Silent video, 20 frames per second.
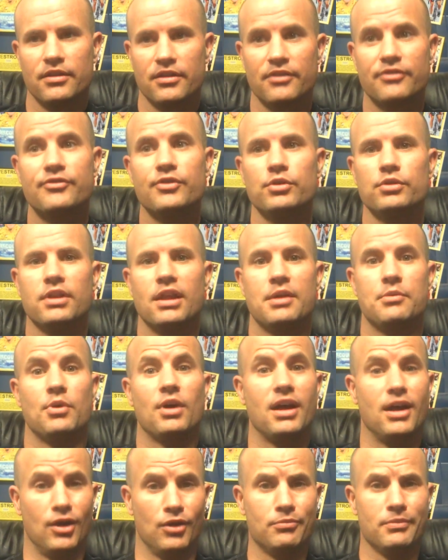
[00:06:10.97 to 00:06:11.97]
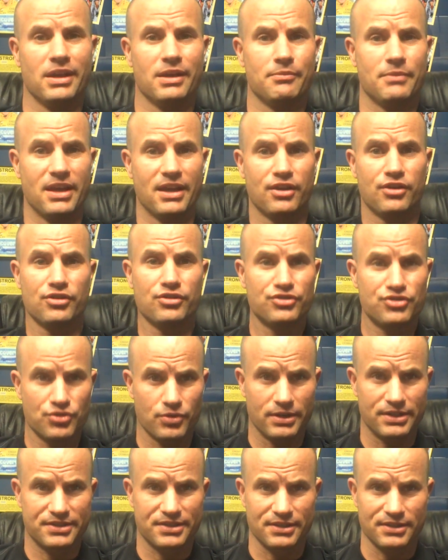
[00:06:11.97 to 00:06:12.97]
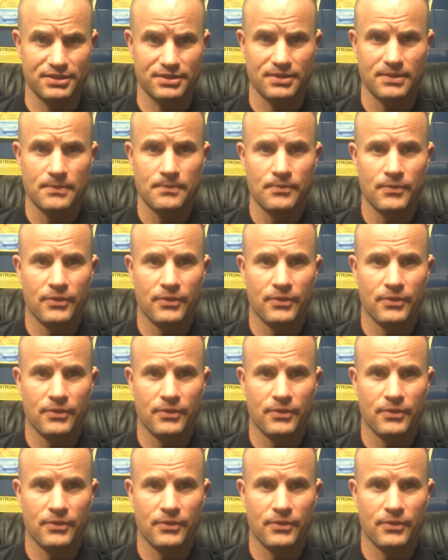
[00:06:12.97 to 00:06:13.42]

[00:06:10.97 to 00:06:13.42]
the food label help me make good choices.